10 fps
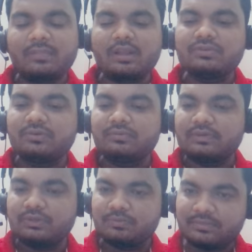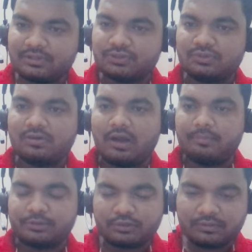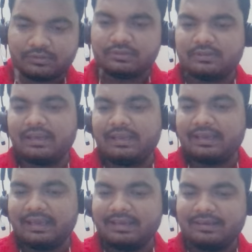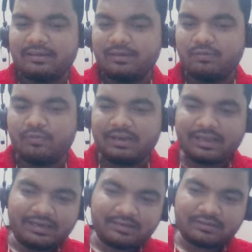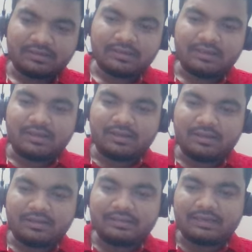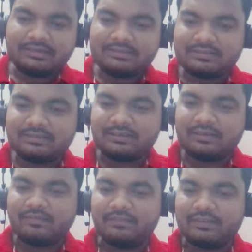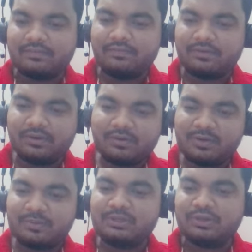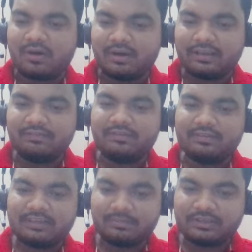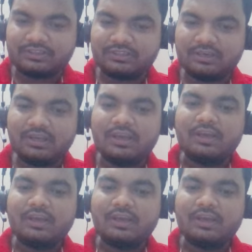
So you must know absolute in one line, that is with full confidence, not even with reflection.